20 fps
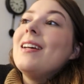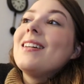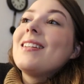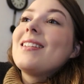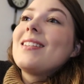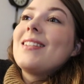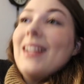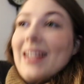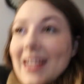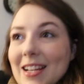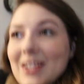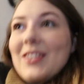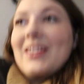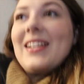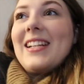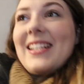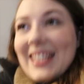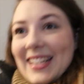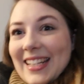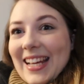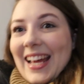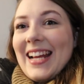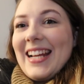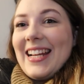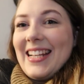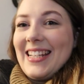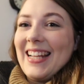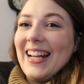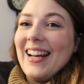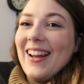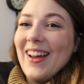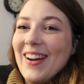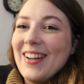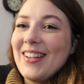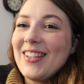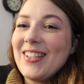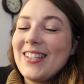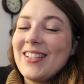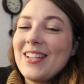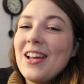So literally today is the
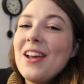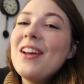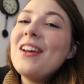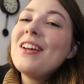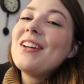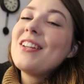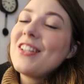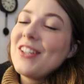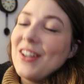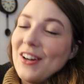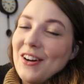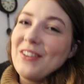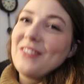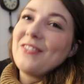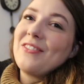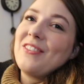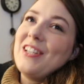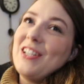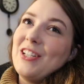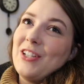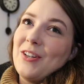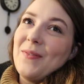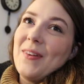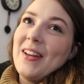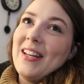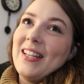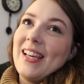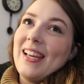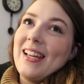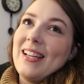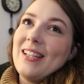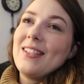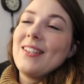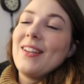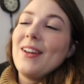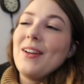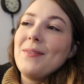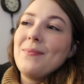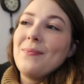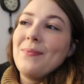last child-free shopping day,
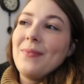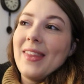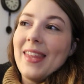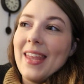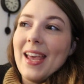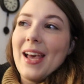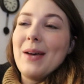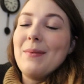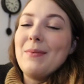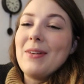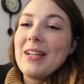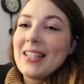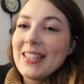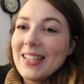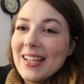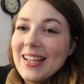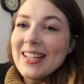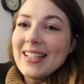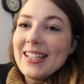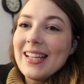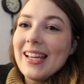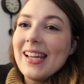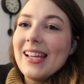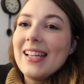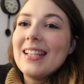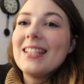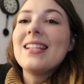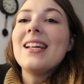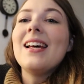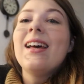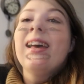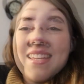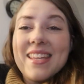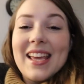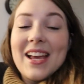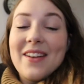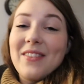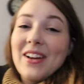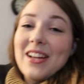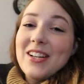so yeah, I'm excited.
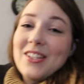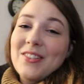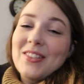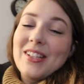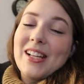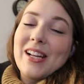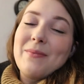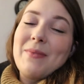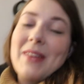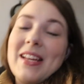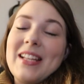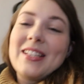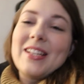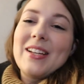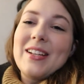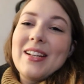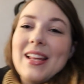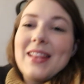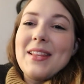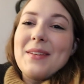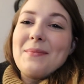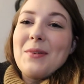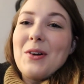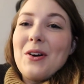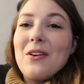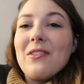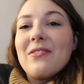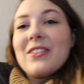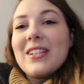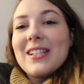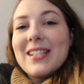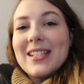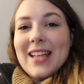Yeah, Rachel's going to be a scene and then we're off to